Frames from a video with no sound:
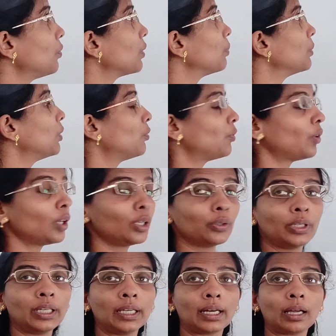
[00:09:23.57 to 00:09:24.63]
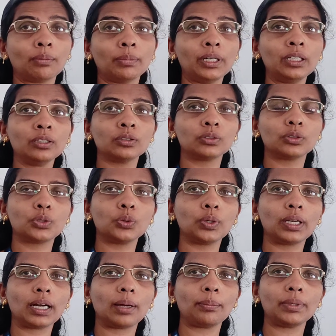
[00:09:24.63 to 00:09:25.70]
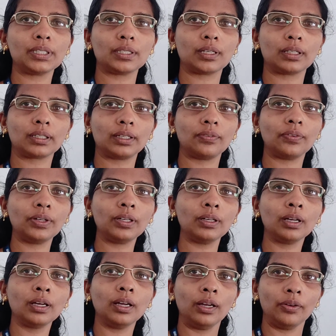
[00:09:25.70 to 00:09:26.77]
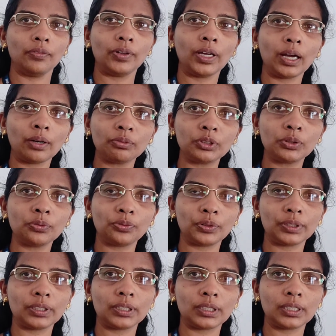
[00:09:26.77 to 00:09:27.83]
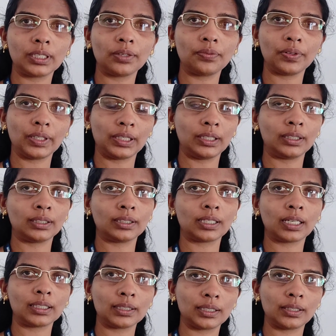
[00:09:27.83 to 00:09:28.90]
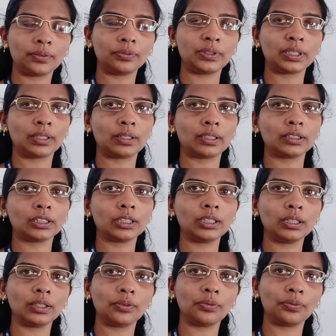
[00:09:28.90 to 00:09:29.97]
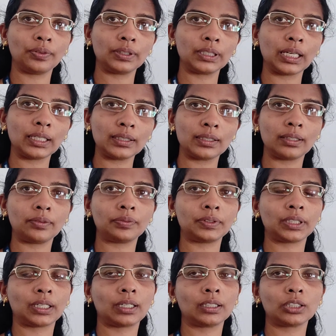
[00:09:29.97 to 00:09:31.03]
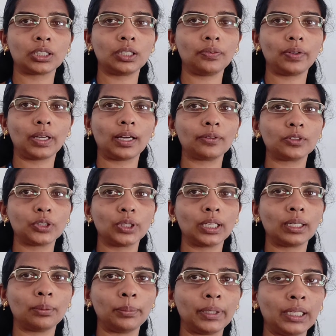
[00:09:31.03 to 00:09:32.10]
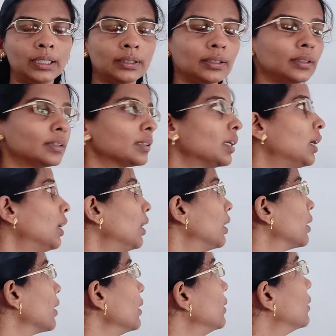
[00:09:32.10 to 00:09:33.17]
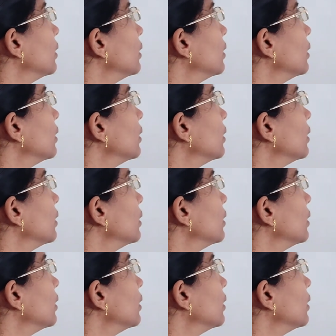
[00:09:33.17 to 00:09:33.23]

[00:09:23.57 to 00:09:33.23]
from the following grammar. Two grammars are given. We have to first check whether this has left recursion. If it has left recursion, we have to eliminate it. Right?